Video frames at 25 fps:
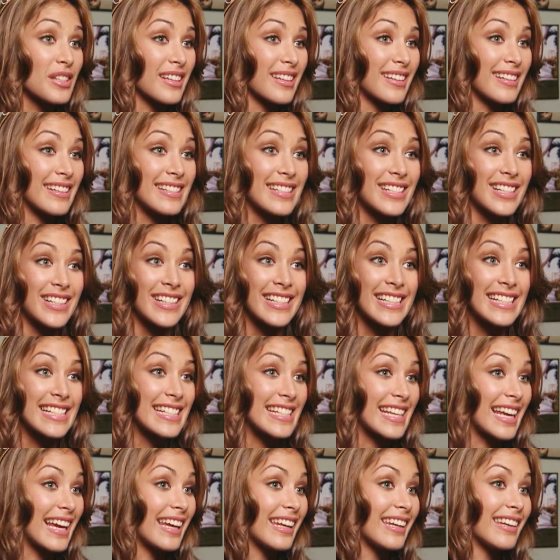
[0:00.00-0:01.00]
and interior
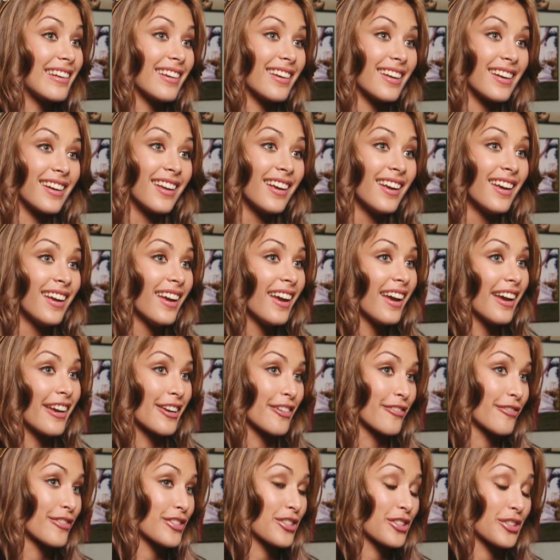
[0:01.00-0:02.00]
designing
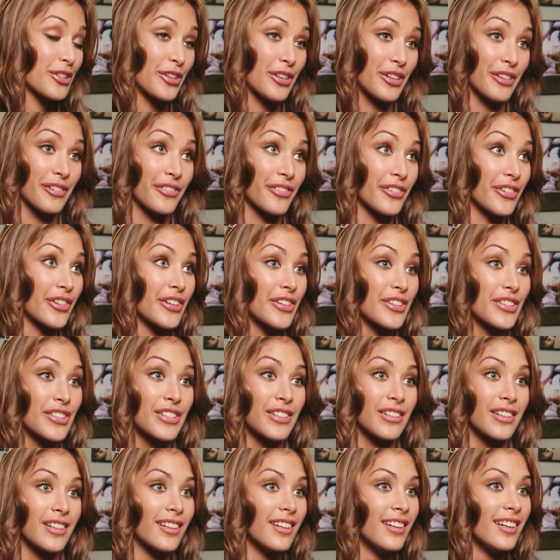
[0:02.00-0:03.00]
and a photographer.
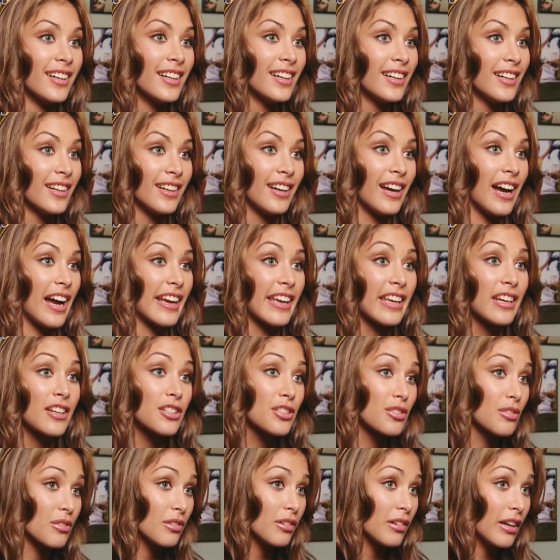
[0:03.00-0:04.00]
So I
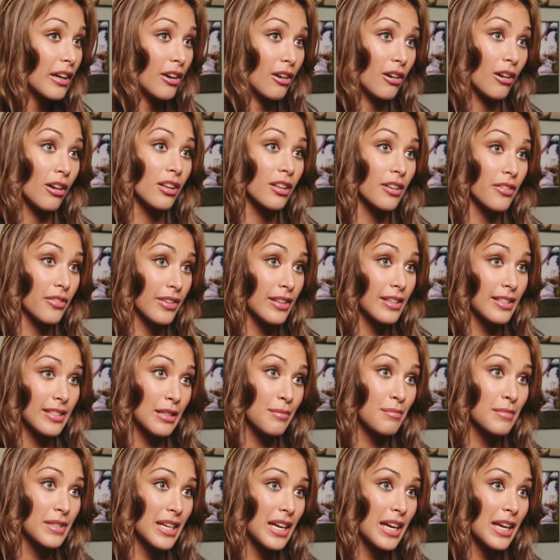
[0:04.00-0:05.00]
cannot do all at the
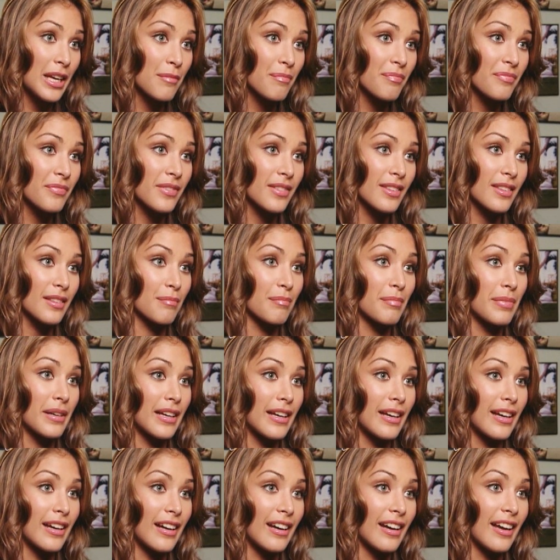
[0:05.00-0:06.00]
same time,
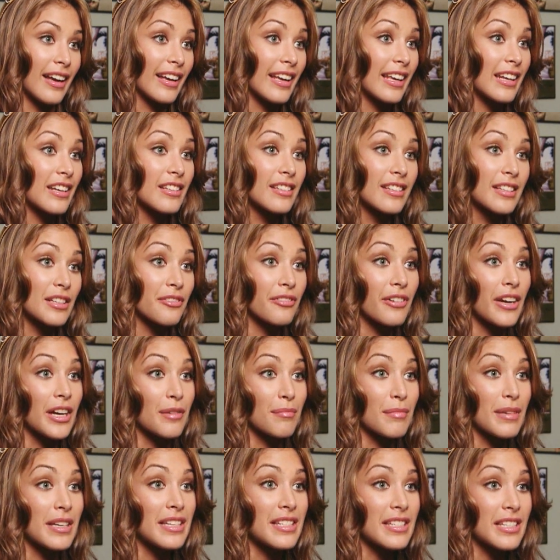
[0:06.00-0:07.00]
but I cannot
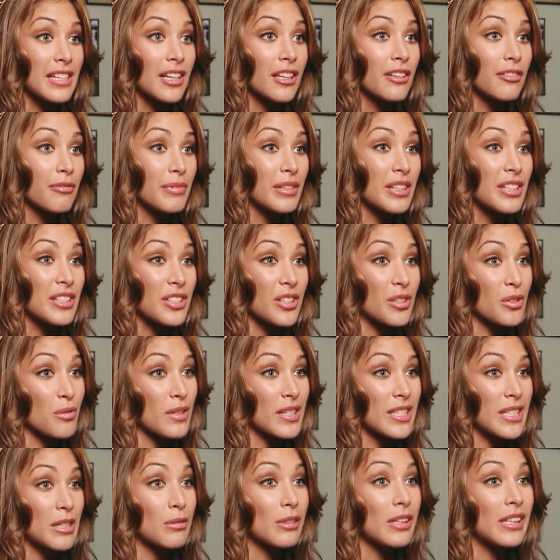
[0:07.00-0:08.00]
define myself because
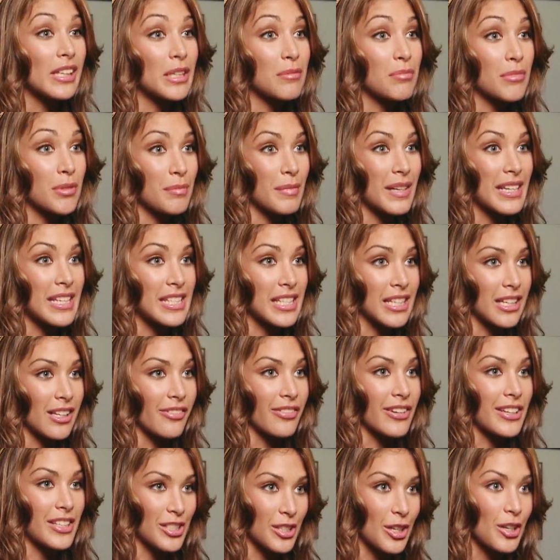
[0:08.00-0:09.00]
otherwise I will limit
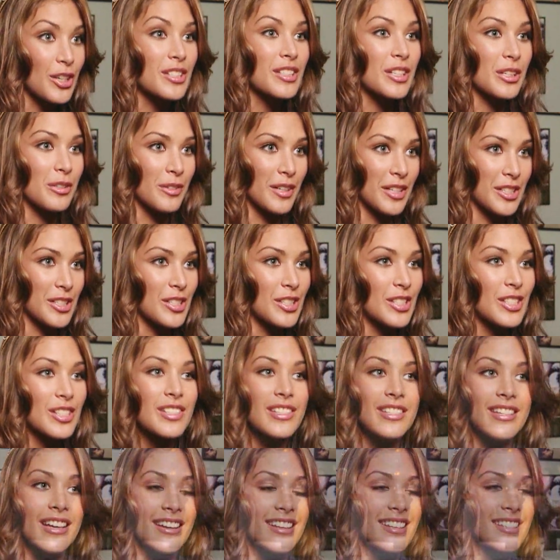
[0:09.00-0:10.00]
myself, as Oscar Wilde used to
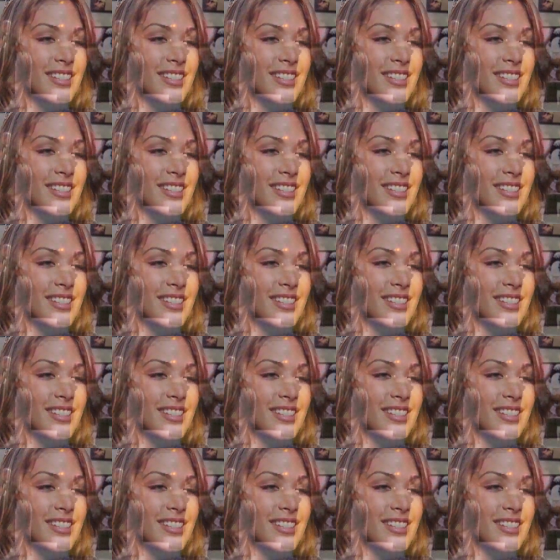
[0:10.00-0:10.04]
say.